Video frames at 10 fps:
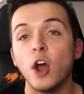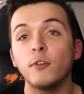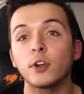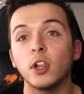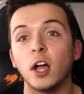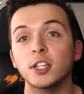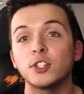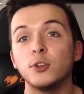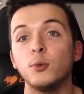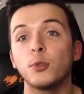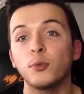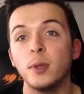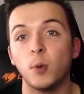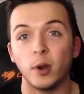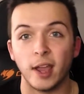overclocks to
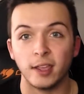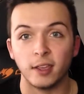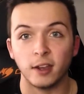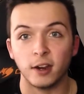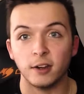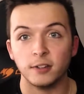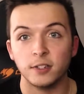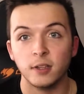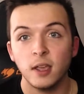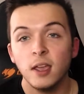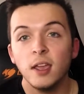3.8 gigahertz.